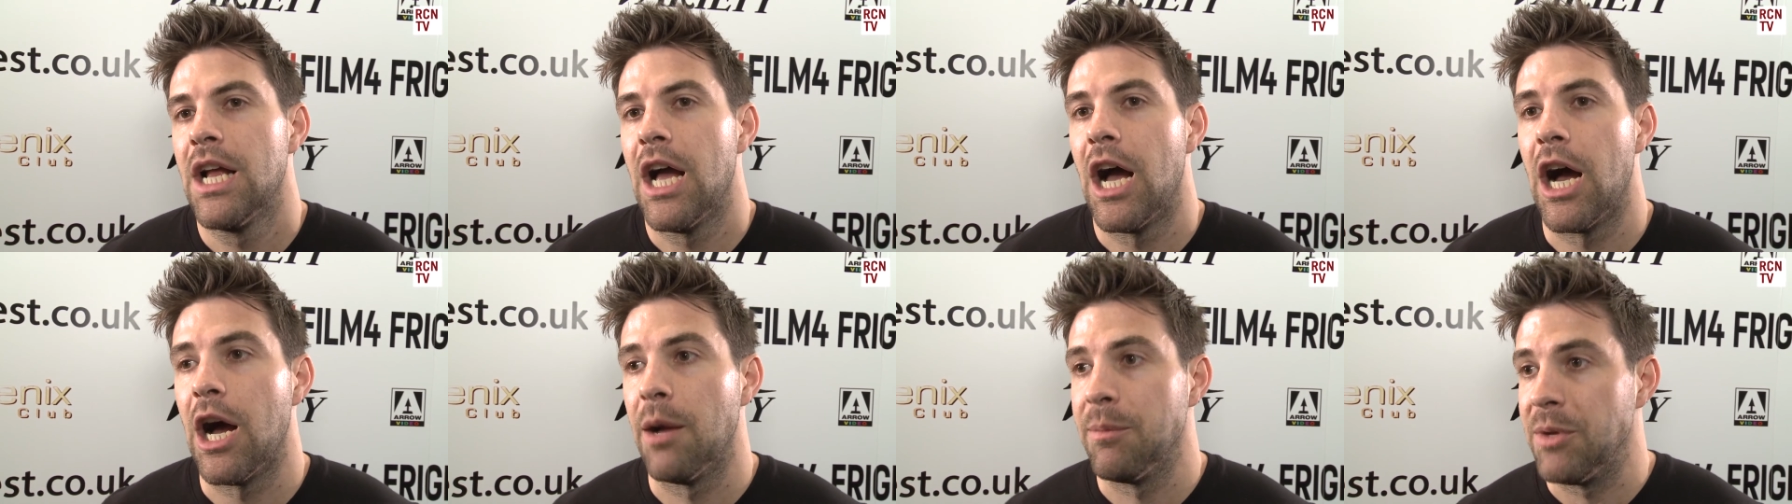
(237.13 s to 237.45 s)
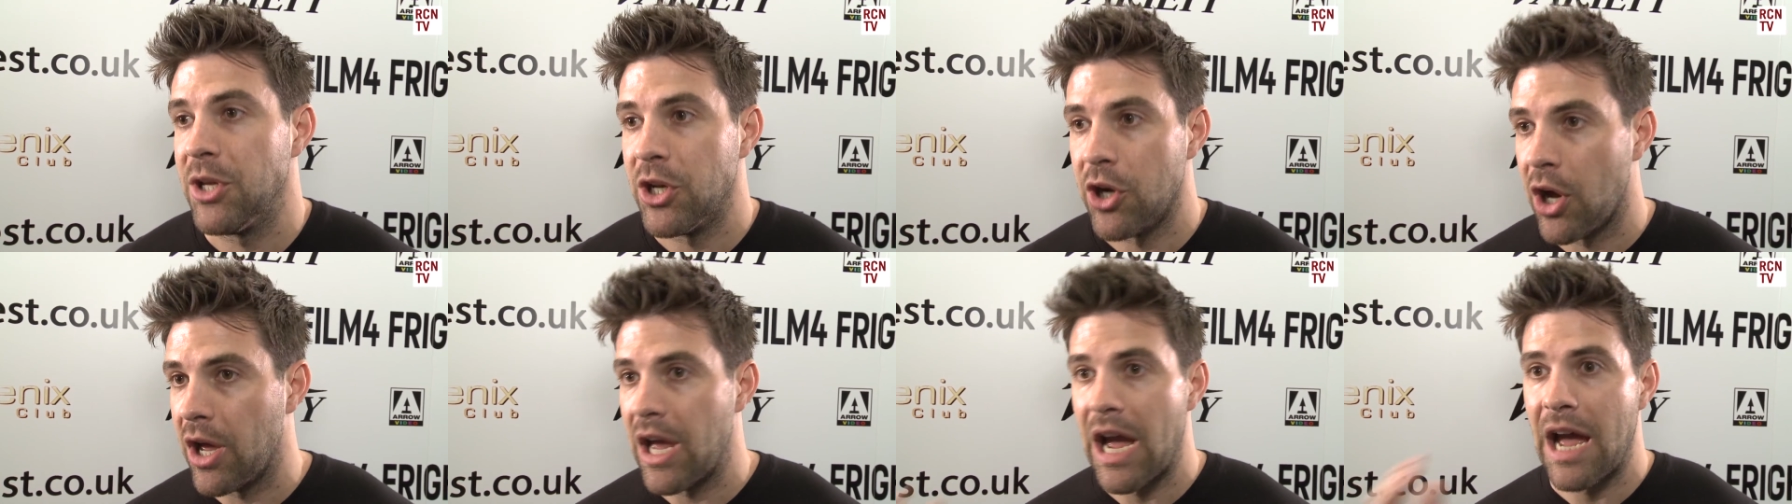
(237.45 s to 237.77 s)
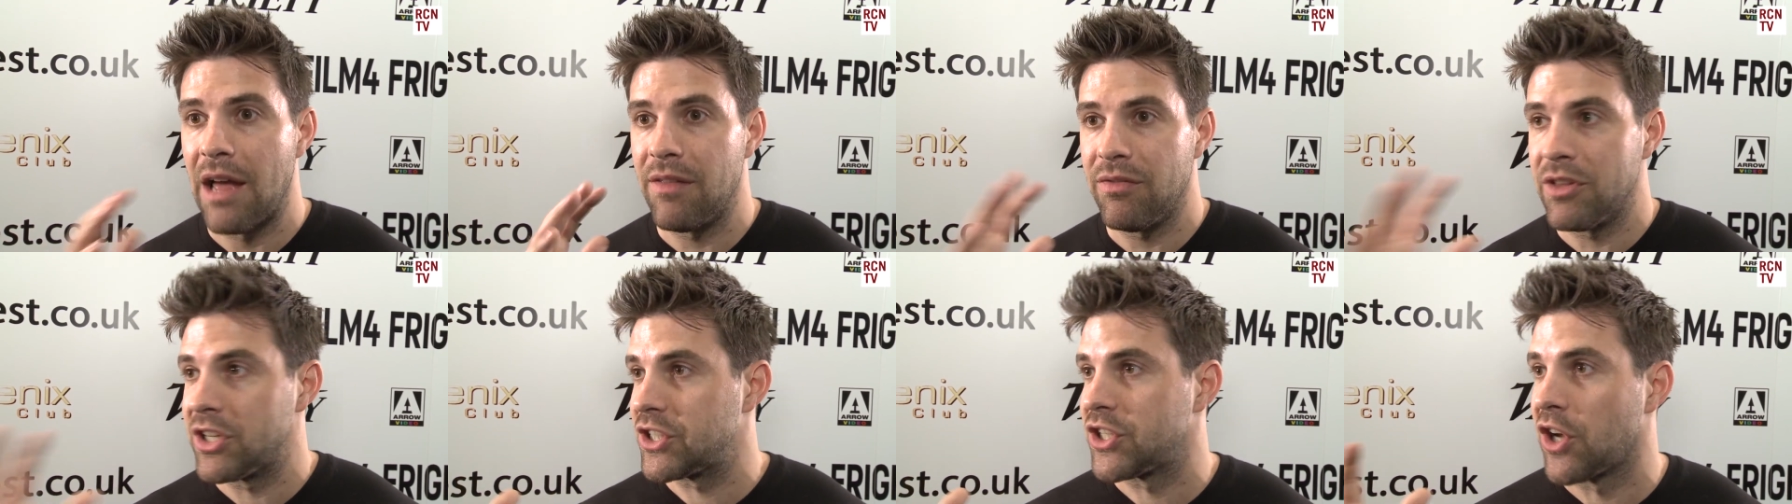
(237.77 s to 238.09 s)
Um, you know,
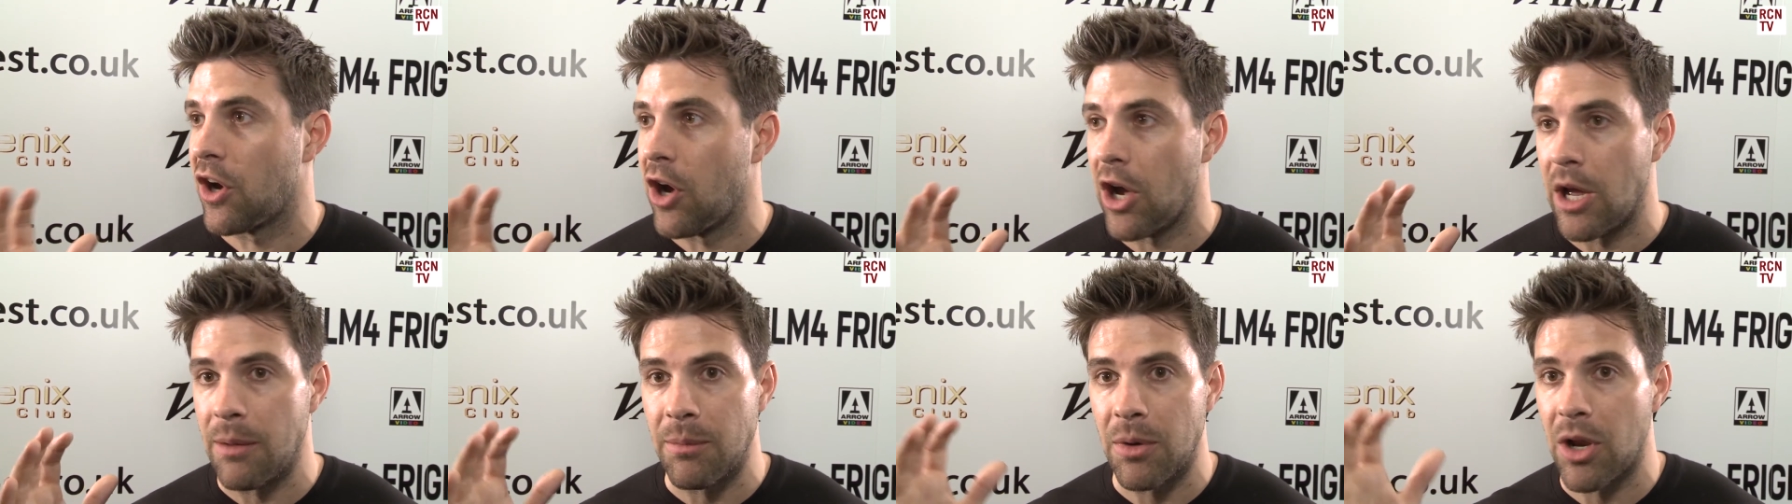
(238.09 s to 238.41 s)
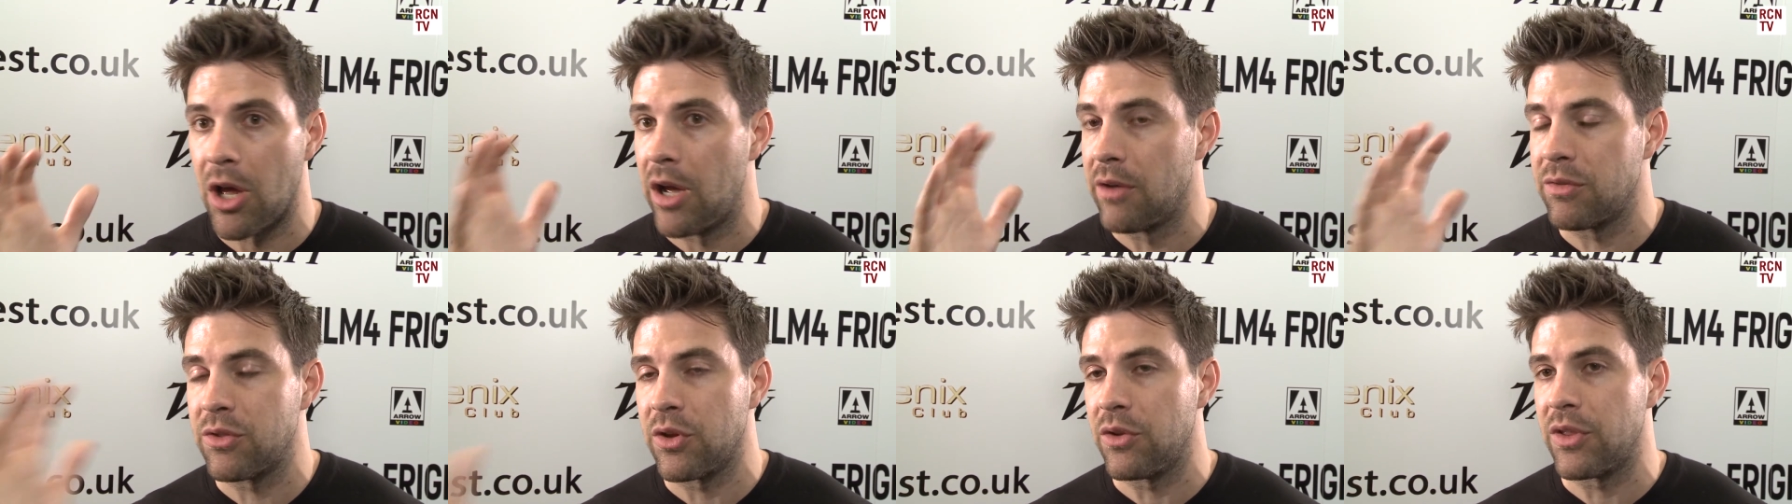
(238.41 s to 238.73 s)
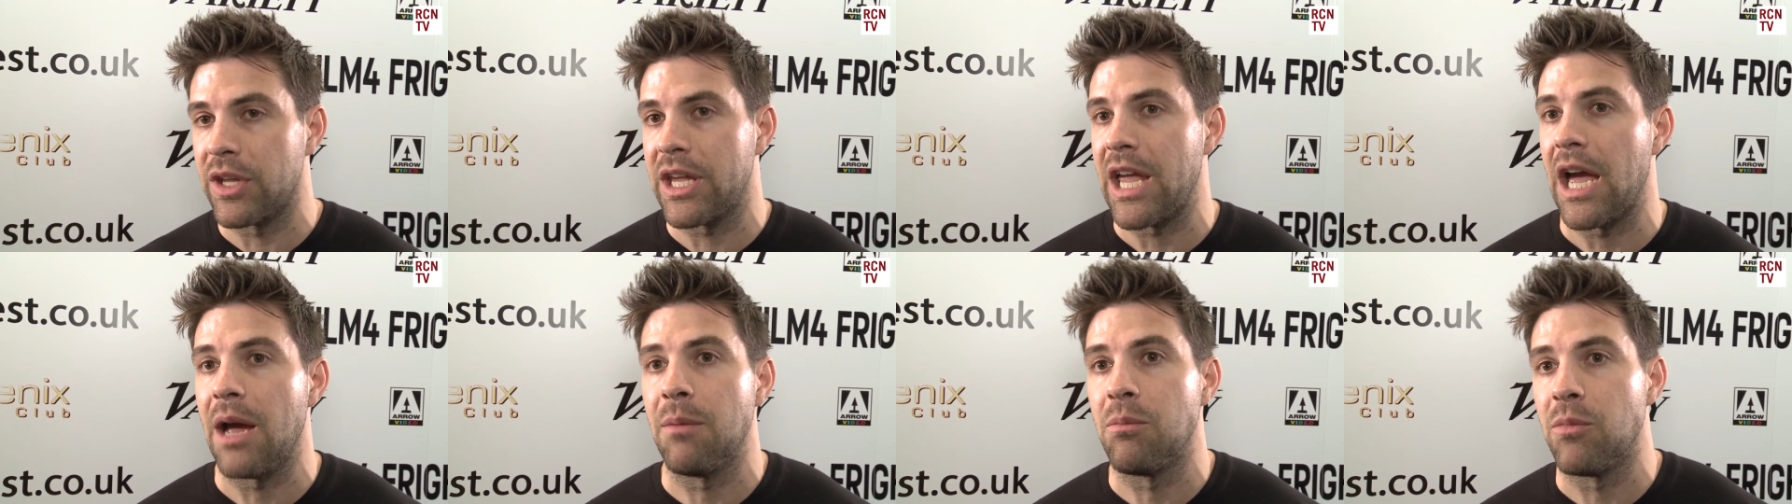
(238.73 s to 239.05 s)
at the time, live through
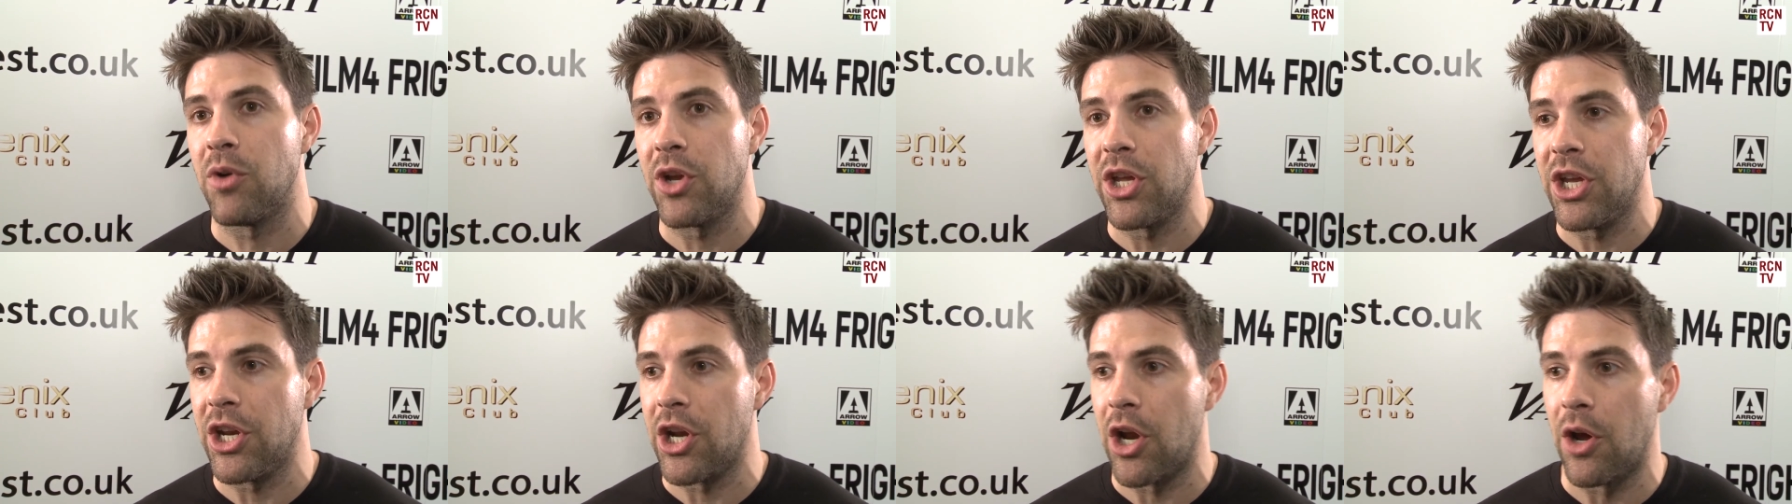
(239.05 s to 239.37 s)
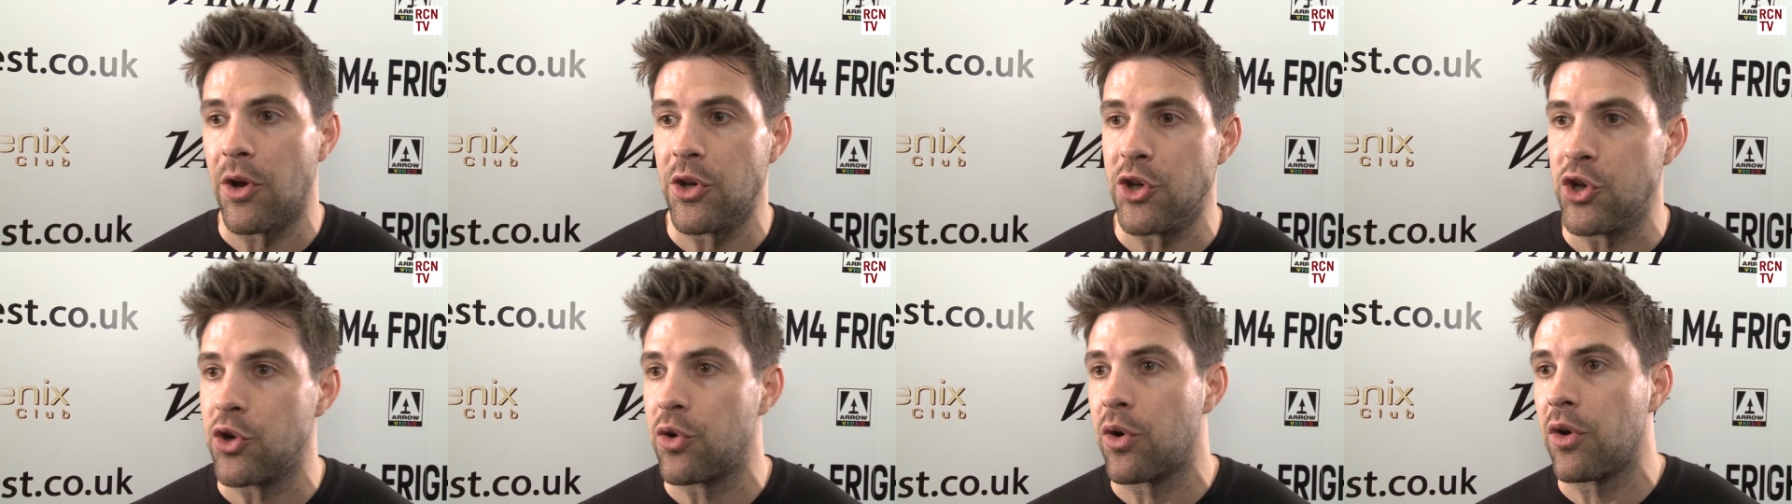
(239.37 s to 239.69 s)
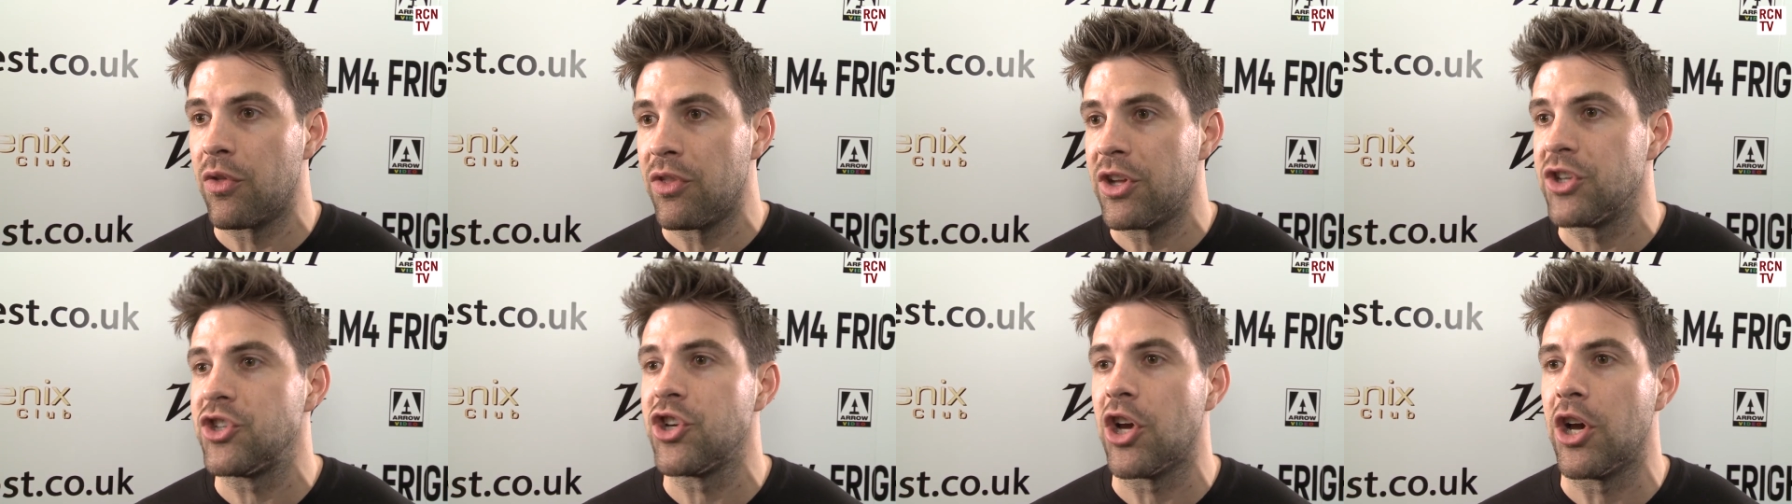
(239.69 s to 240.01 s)
the camera, you know, and you're
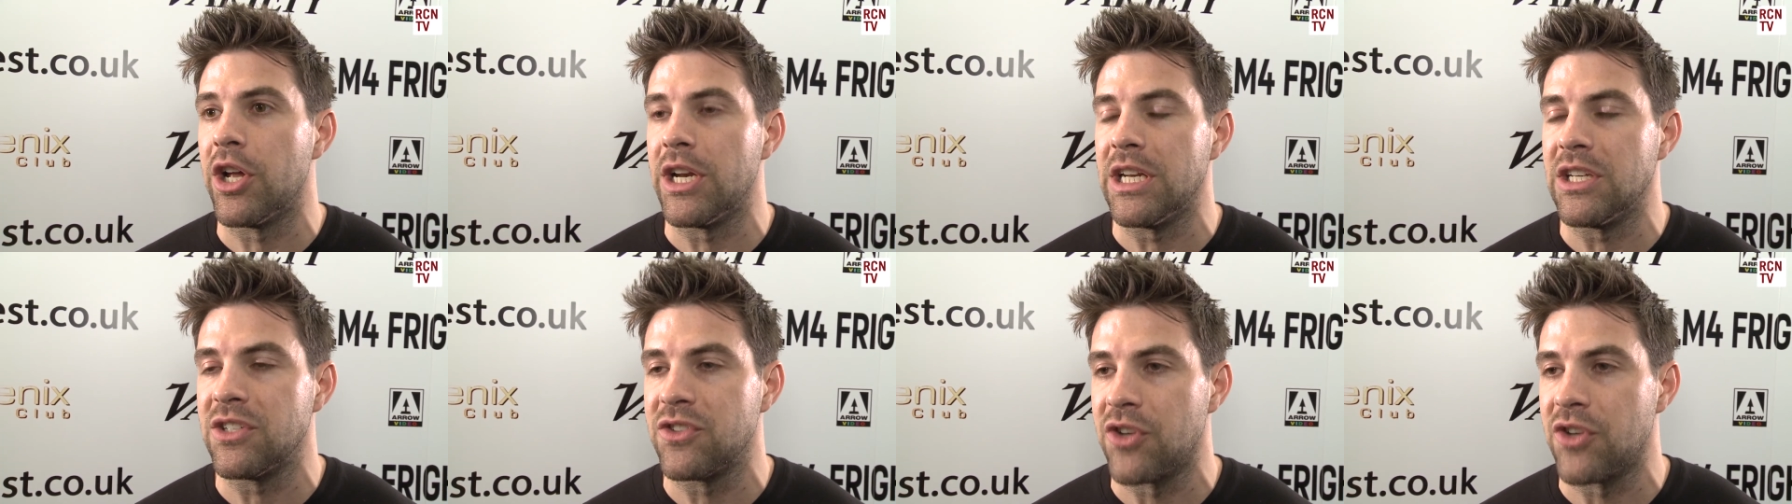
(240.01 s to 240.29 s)
on the journey.